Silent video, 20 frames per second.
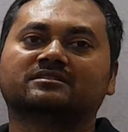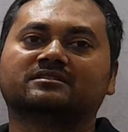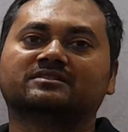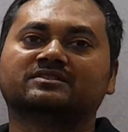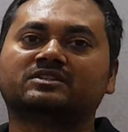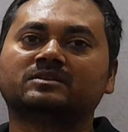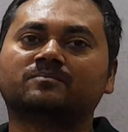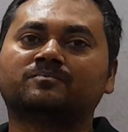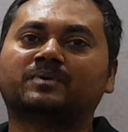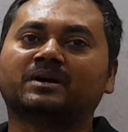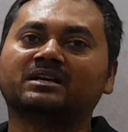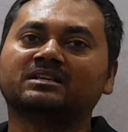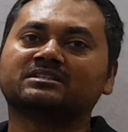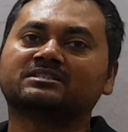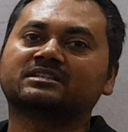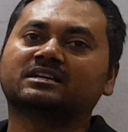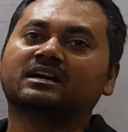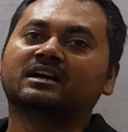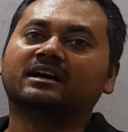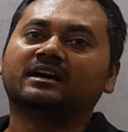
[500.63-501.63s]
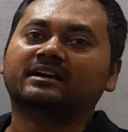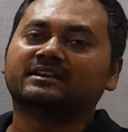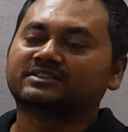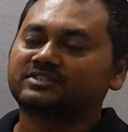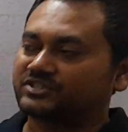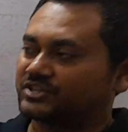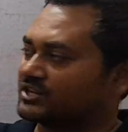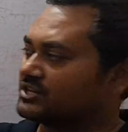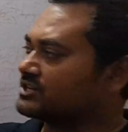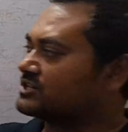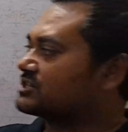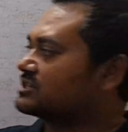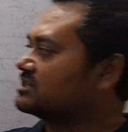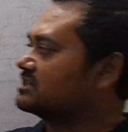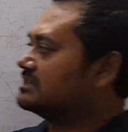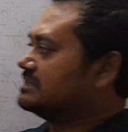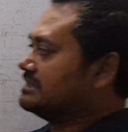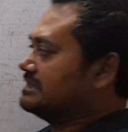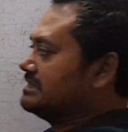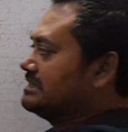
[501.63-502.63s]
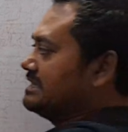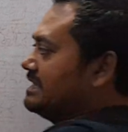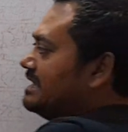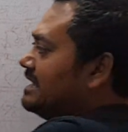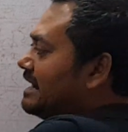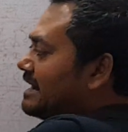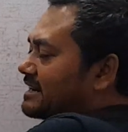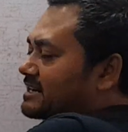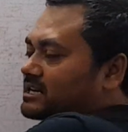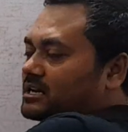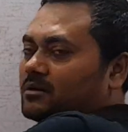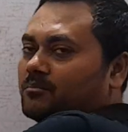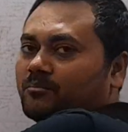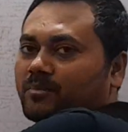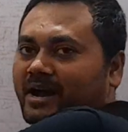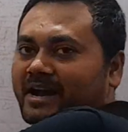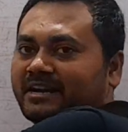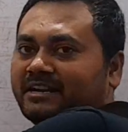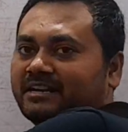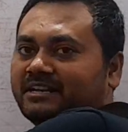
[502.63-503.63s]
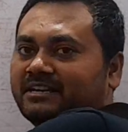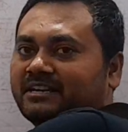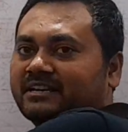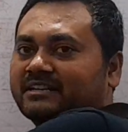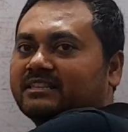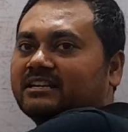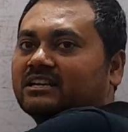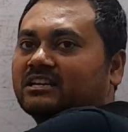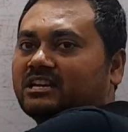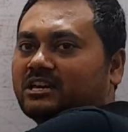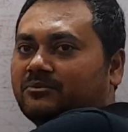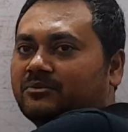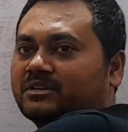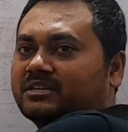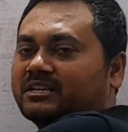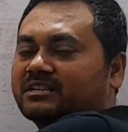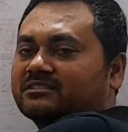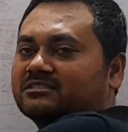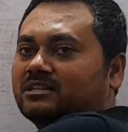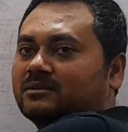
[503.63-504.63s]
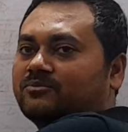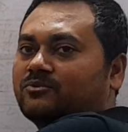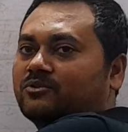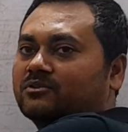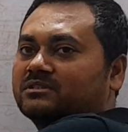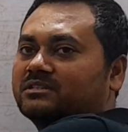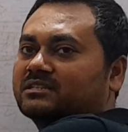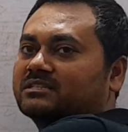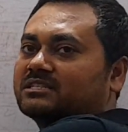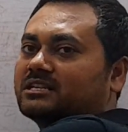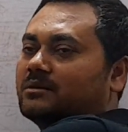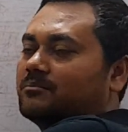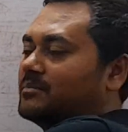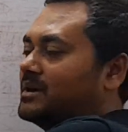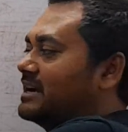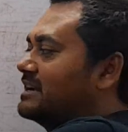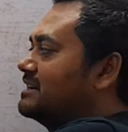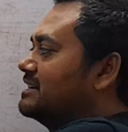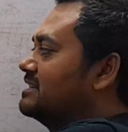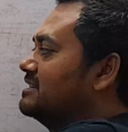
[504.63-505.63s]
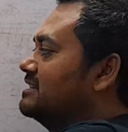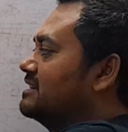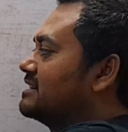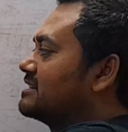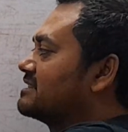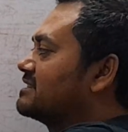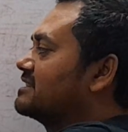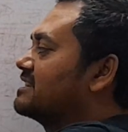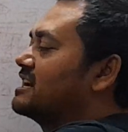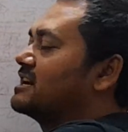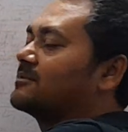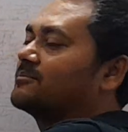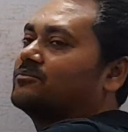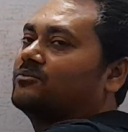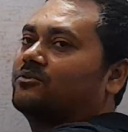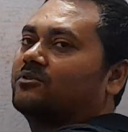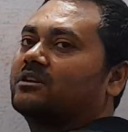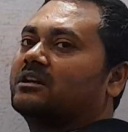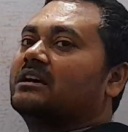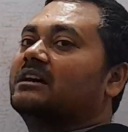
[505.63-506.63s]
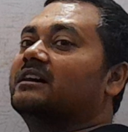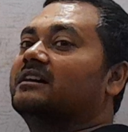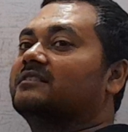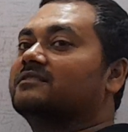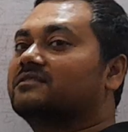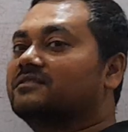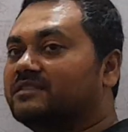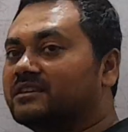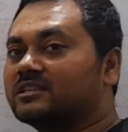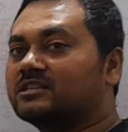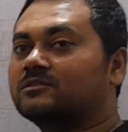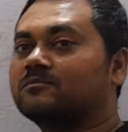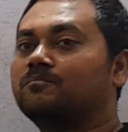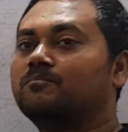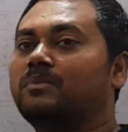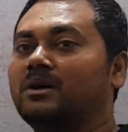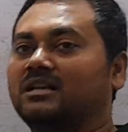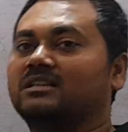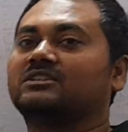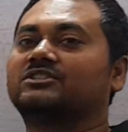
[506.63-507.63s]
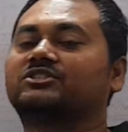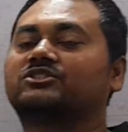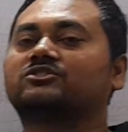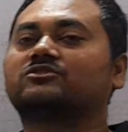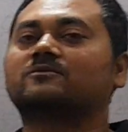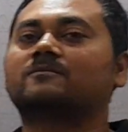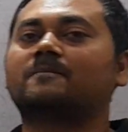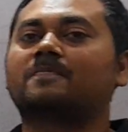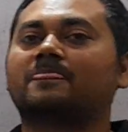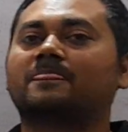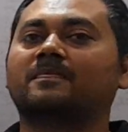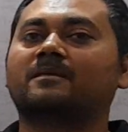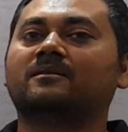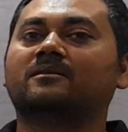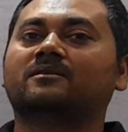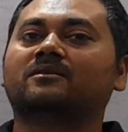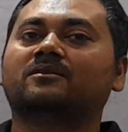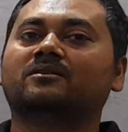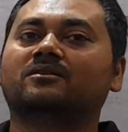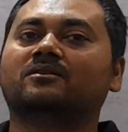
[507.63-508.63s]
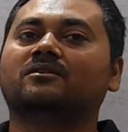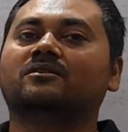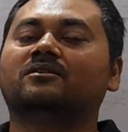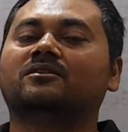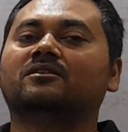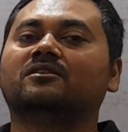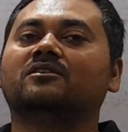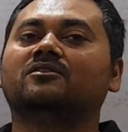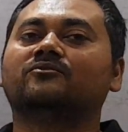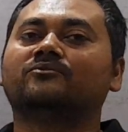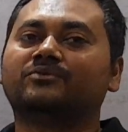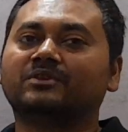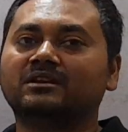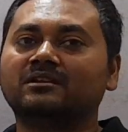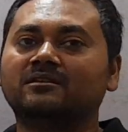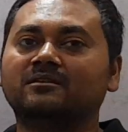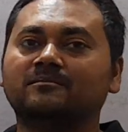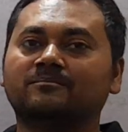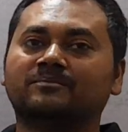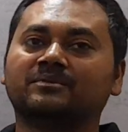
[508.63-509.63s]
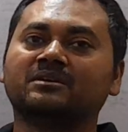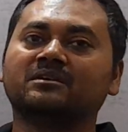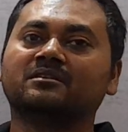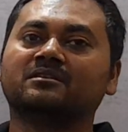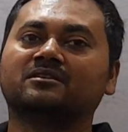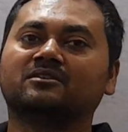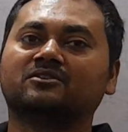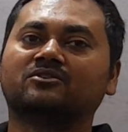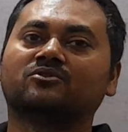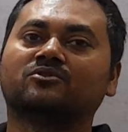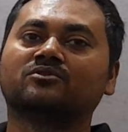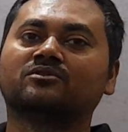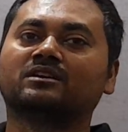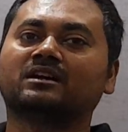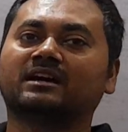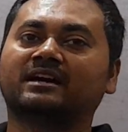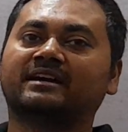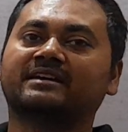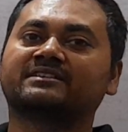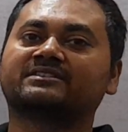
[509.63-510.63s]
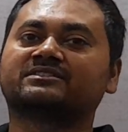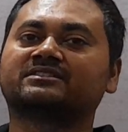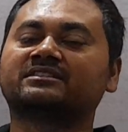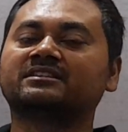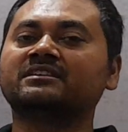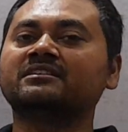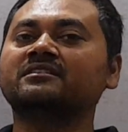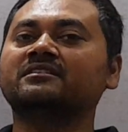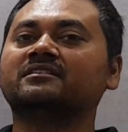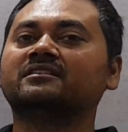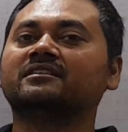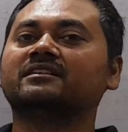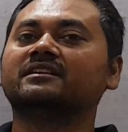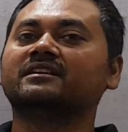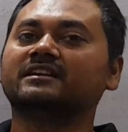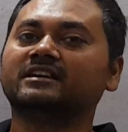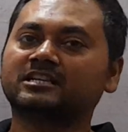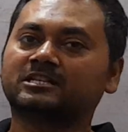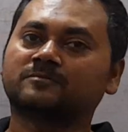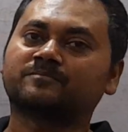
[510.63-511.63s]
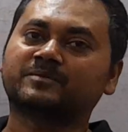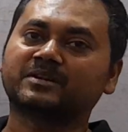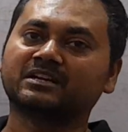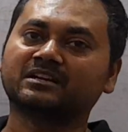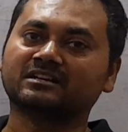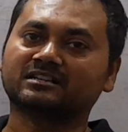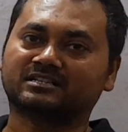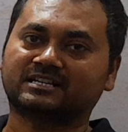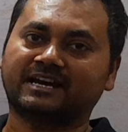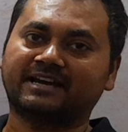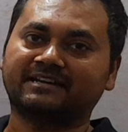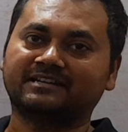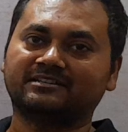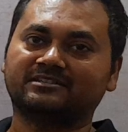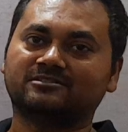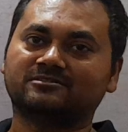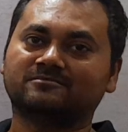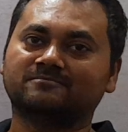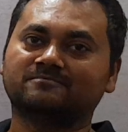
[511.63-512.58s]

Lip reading: the bulge. Since they are combined here, the gravitational force is combined here, therefore this bulge will be known as the spring tide.